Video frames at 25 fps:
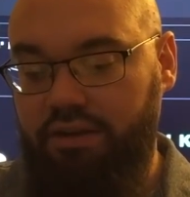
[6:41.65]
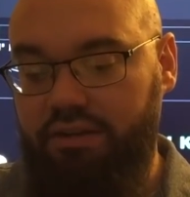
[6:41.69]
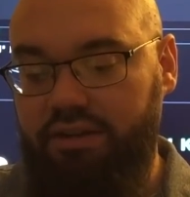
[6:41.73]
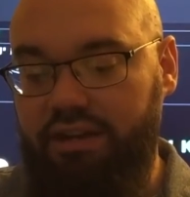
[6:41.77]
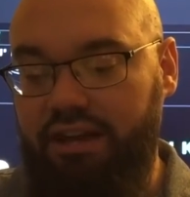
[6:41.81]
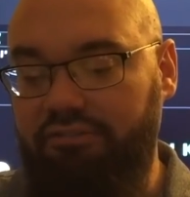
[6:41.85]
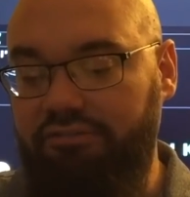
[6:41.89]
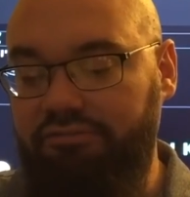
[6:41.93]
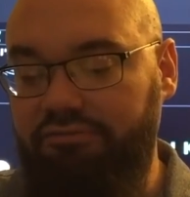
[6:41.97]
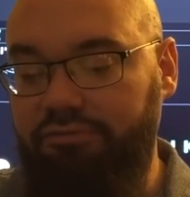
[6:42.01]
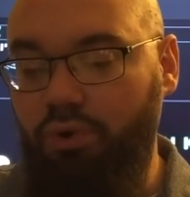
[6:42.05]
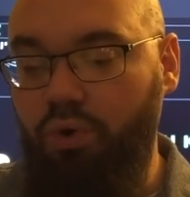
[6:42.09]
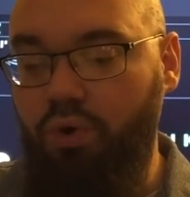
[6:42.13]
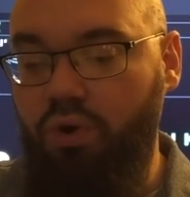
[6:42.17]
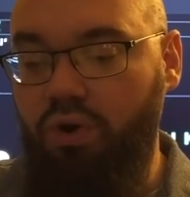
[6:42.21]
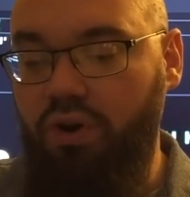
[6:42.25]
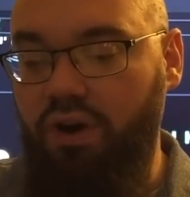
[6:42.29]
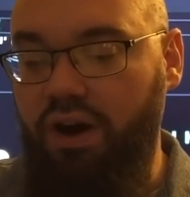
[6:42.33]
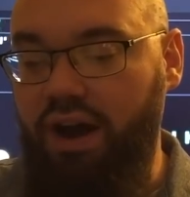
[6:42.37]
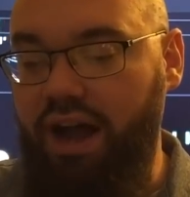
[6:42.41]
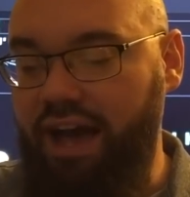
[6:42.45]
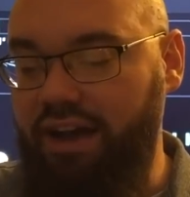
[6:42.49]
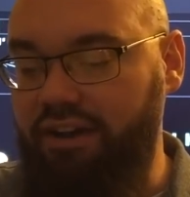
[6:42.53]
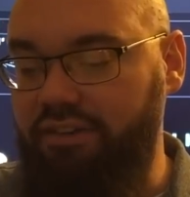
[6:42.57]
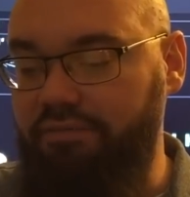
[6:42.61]
Now
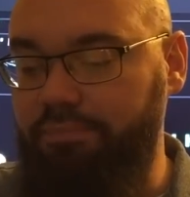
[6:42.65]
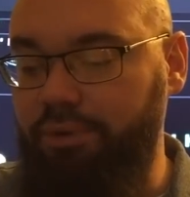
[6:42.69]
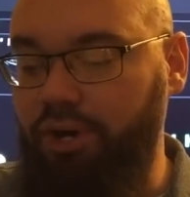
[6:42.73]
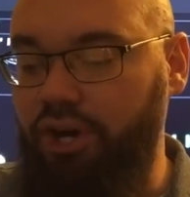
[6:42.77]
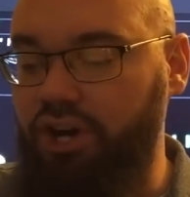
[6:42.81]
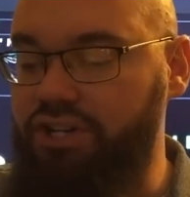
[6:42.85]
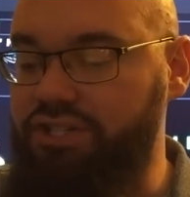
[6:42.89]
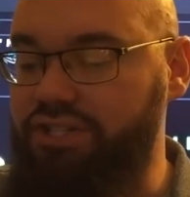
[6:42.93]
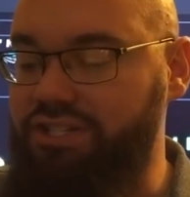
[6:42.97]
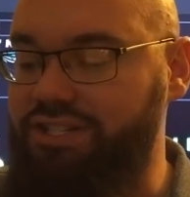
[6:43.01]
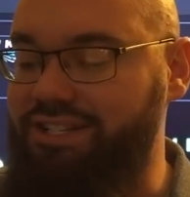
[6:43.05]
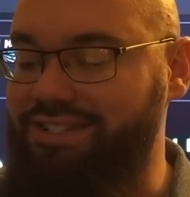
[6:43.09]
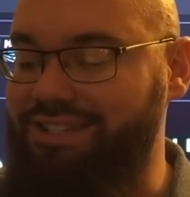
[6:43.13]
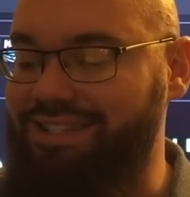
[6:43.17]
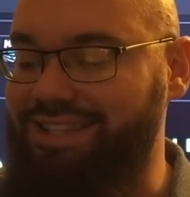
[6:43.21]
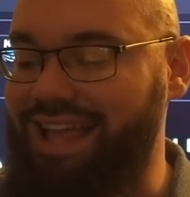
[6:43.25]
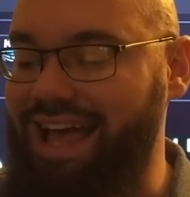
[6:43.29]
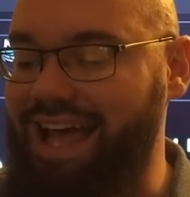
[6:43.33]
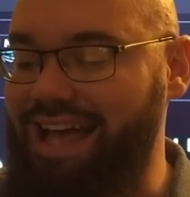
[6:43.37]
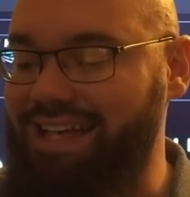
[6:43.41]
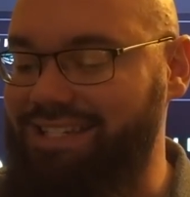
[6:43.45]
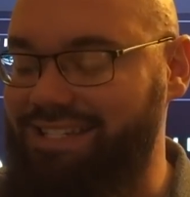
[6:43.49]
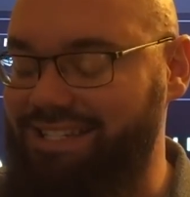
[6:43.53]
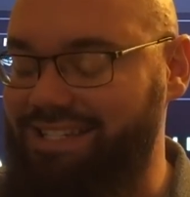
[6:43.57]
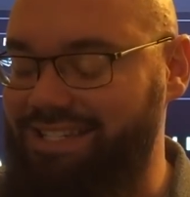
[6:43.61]
4 out of Boston's
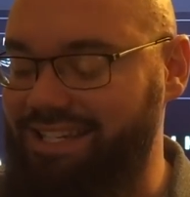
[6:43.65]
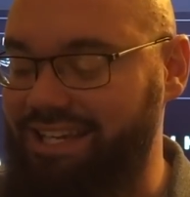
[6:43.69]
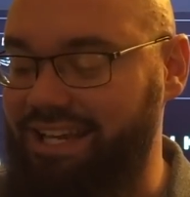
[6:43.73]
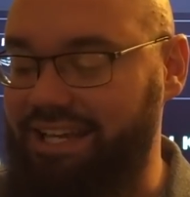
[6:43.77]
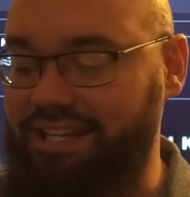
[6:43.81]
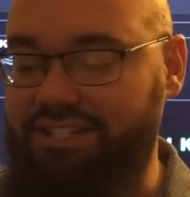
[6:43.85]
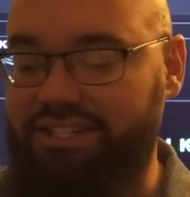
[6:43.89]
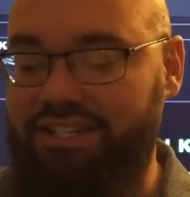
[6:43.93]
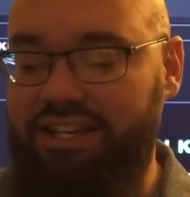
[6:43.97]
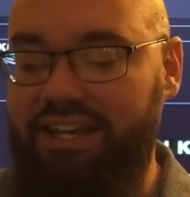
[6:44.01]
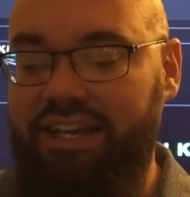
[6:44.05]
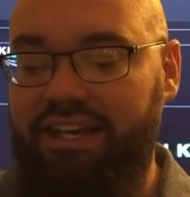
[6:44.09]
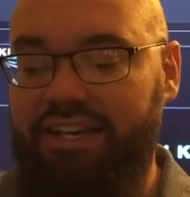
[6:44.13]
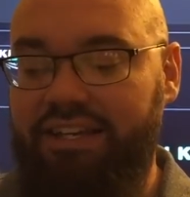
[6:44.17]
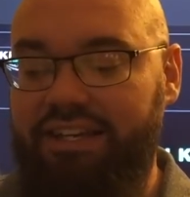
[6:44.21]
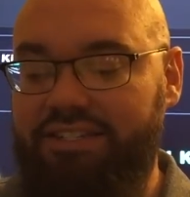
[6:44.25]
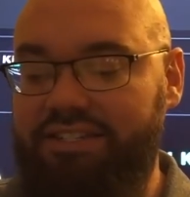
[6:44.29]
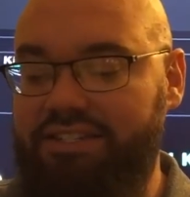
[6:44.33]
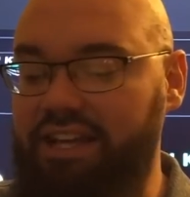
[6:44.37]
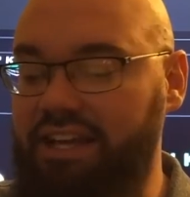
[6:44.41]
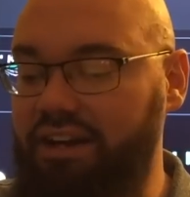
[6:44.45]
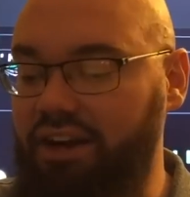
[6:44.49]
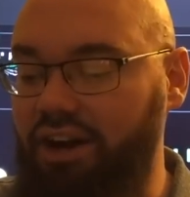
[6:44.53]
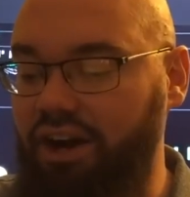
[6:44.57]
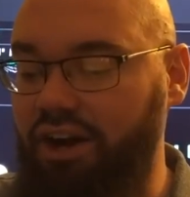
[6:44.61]
last 6
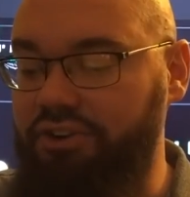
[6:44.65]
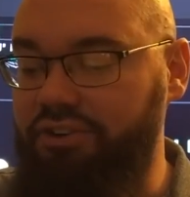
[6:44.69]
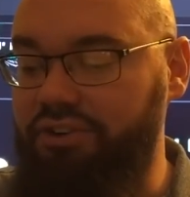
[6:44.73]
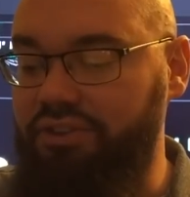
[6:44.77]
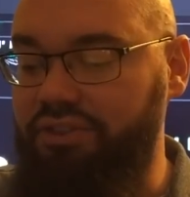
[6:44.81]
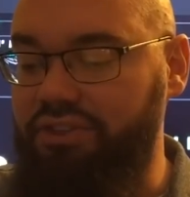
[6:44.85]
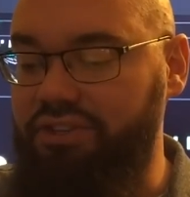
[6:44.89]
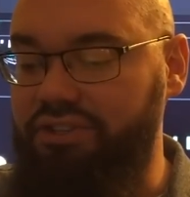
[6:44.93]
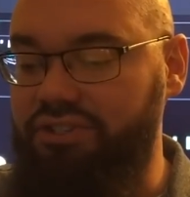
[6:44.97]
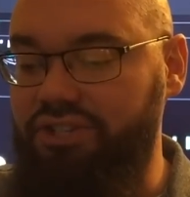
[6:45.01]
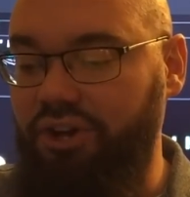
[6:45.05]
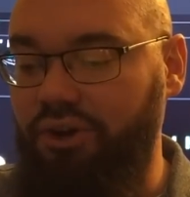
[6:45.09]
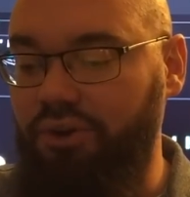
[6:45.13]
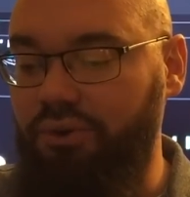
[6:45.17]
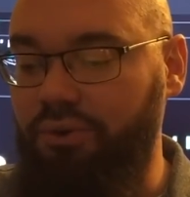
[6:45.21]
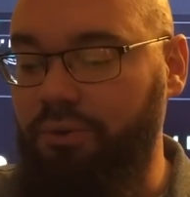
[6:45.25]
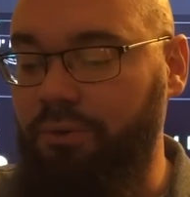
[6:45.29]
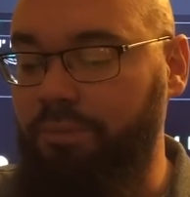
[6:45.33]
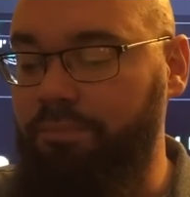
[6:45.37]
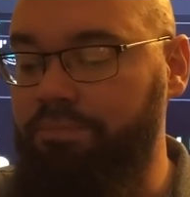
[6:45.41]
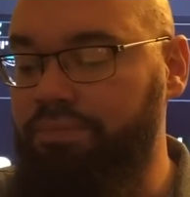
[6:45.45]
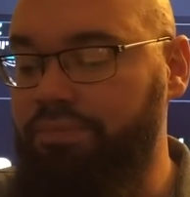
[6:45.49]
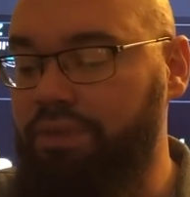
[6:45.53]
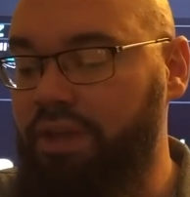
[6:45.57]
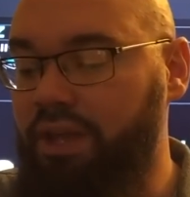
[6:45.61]
stayed under the
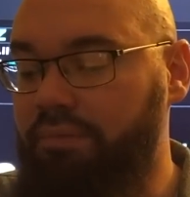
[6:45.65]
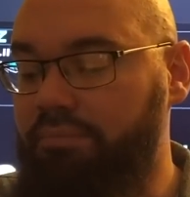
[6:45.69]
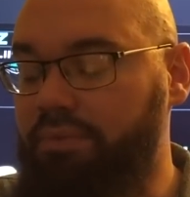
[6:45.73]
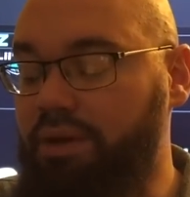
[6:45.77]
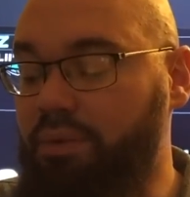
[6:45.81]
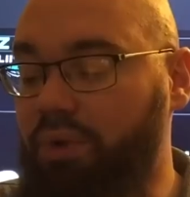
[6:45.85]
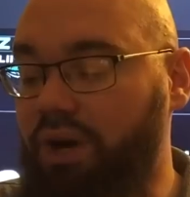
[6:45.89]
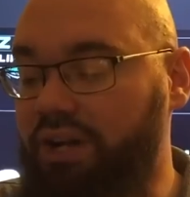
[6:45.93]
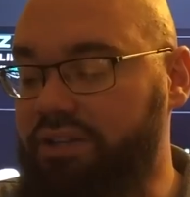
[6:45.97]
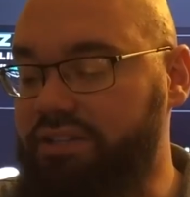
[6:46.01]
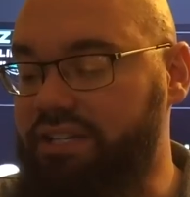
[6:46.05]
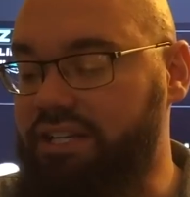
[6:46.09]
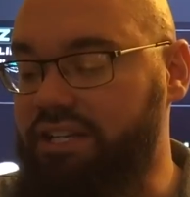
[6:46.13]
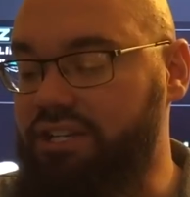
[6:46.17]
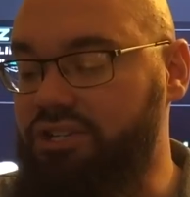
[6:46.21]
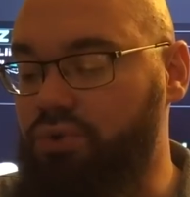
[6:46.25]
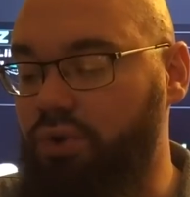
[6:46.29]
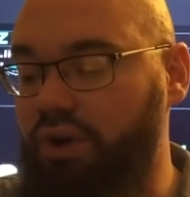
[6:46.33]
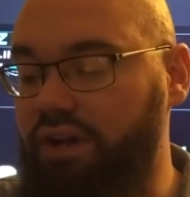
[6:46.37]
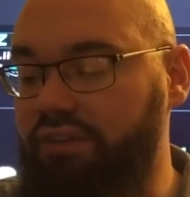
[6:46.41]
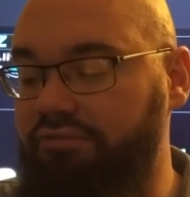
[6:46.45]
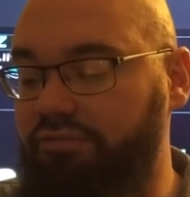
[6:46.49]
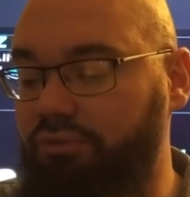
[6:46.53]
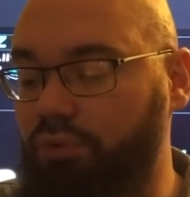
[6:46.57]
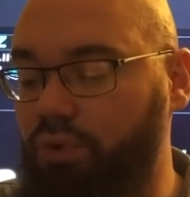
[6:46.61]
total. Meanwhile,
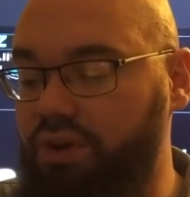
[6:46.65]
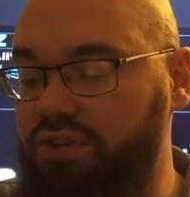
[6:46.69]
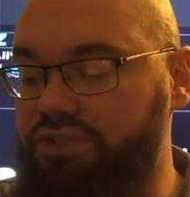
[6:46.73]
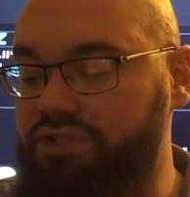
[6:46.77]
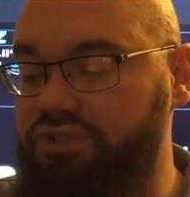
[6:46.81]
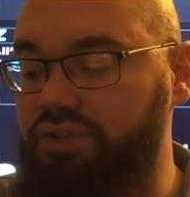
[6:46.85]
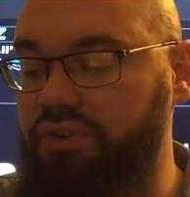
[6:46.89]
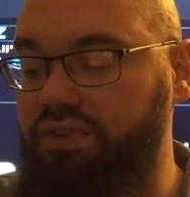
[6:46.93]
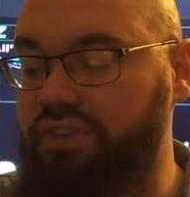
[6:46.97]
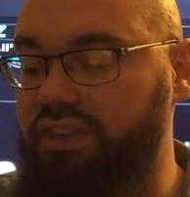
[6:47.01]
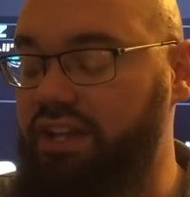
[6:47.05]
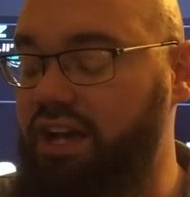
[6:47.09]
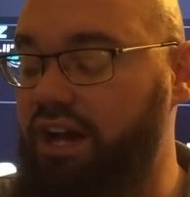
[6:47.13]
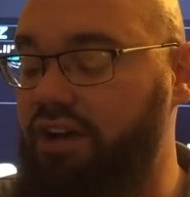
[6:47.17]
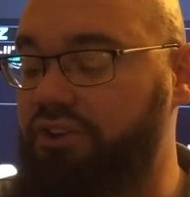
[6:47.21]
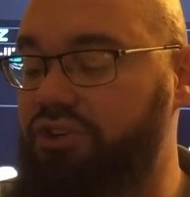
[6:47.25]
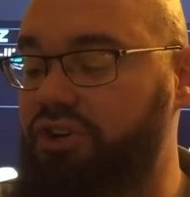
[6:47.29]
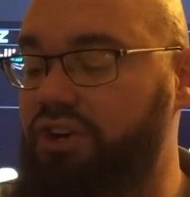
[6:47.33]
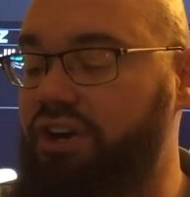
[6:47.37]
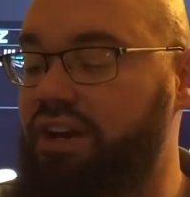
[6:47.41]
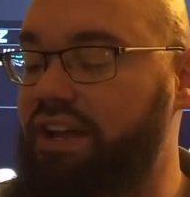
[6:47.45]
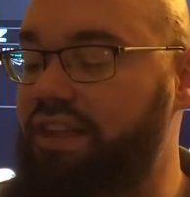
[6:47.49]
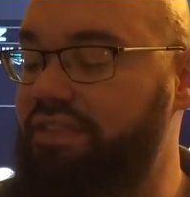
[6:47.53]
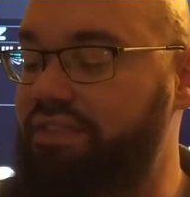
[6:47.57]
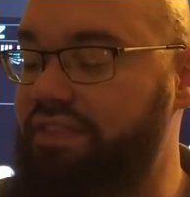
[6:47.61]
Detroit 4-2 to the
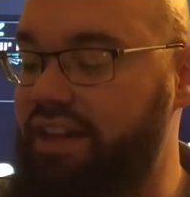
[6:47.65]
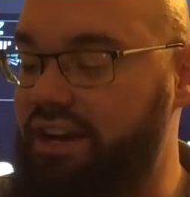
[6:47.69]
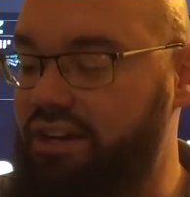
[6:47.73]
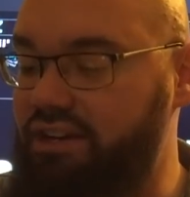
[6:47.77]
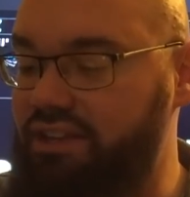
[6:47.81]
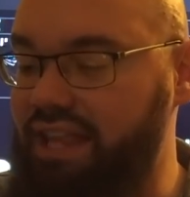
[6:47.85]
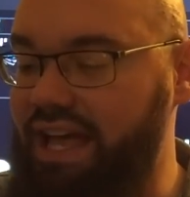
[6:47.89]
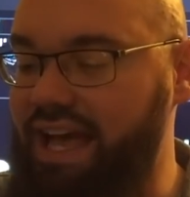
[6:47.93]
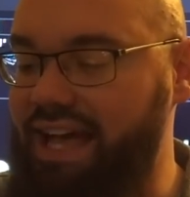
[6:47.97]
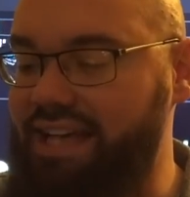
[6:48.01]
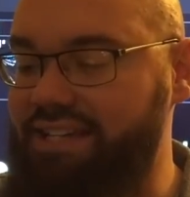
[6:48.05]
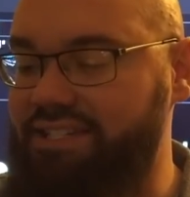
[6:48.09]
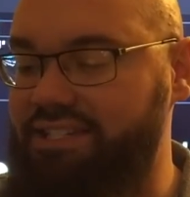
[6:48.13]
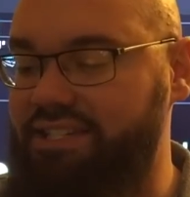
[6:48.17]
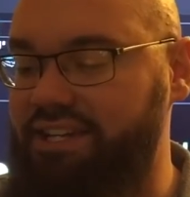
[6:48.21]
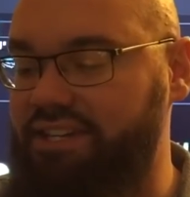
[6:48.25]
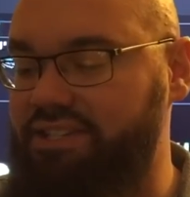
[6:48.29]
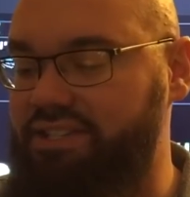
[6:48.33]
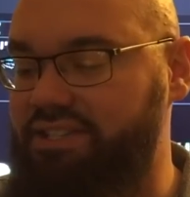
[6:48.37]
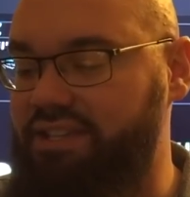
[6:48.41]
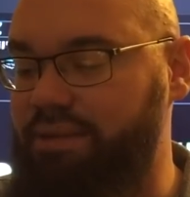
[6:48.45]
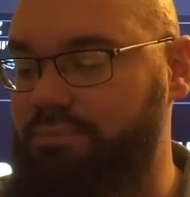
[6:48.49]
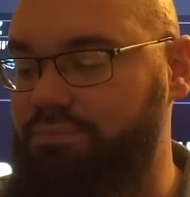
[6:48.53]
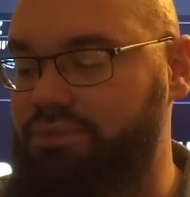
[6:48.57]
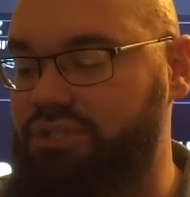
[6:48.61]
under in their last
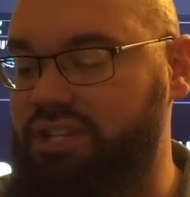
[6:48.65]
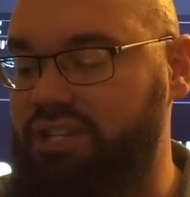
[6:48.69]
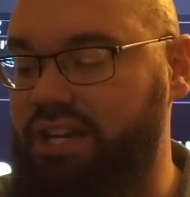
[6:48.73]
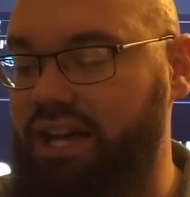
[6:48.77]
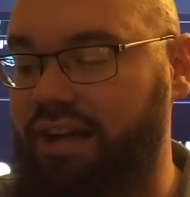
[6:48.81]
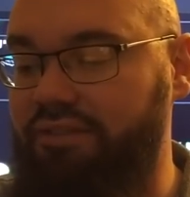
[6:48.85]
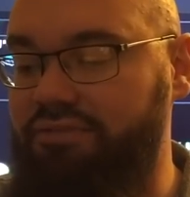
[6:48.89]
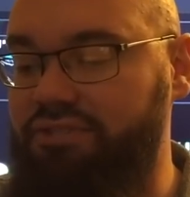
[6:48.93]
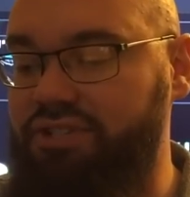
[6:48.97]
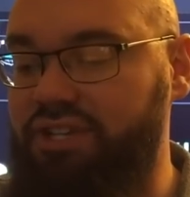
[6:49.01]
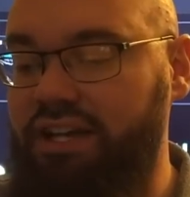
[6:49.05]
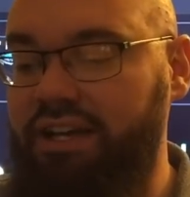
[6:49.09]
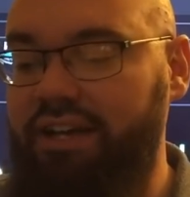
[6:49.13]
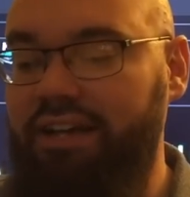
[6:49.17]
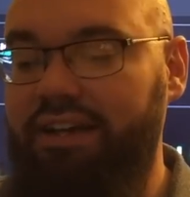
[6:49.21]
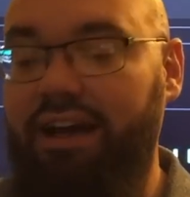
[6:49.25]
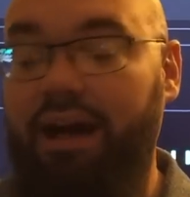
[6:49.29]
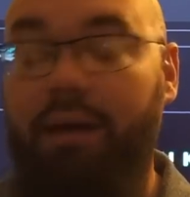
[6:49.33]
6 themselves.